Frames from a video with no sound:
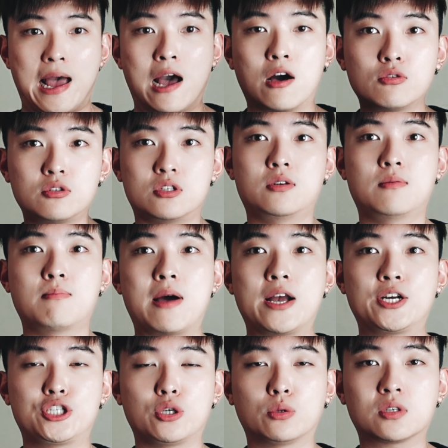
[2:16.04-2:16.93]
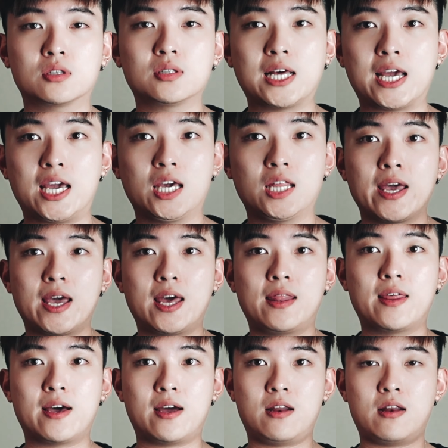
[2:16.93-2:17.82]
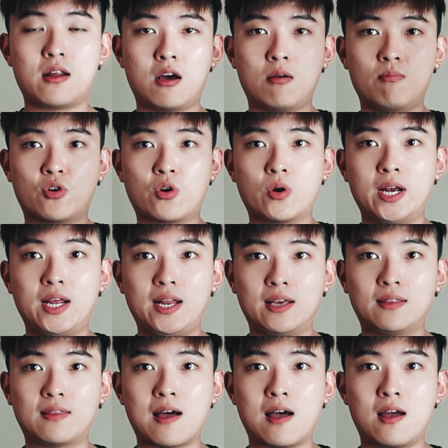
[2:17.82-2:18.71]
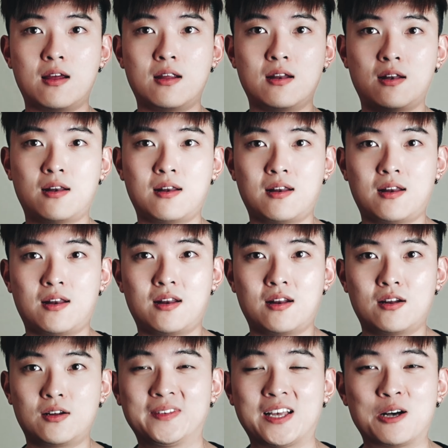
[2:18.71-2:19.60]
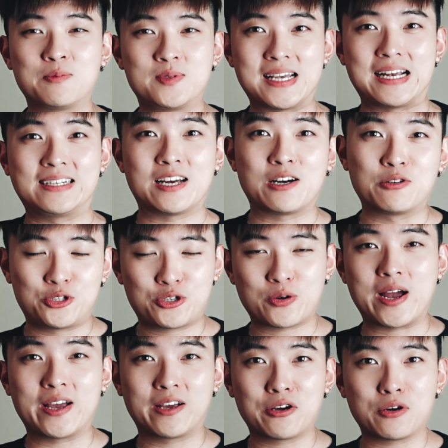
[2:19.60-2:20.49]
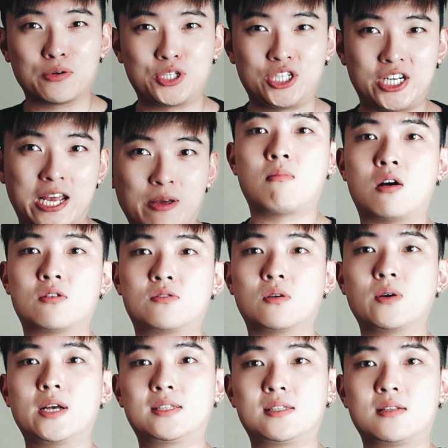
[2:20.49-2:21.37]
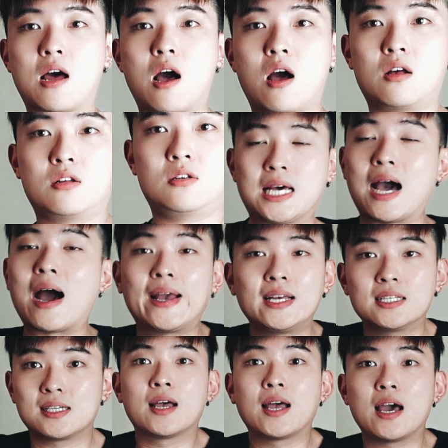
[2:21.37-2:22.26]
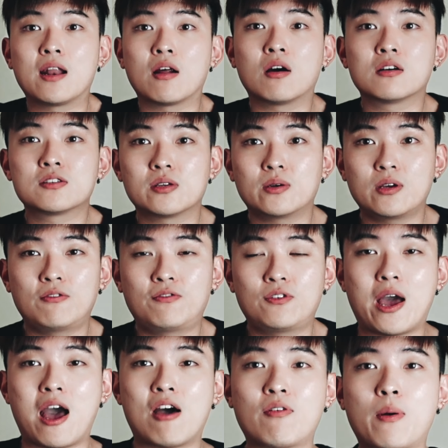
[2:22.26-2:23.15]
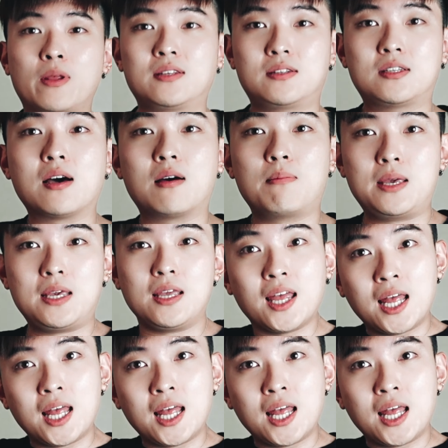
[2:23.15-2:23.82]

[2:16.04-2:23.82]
out my shoulder length and then creating that upside down triangle shape. Also, it's not tight at all, so if you have a tummy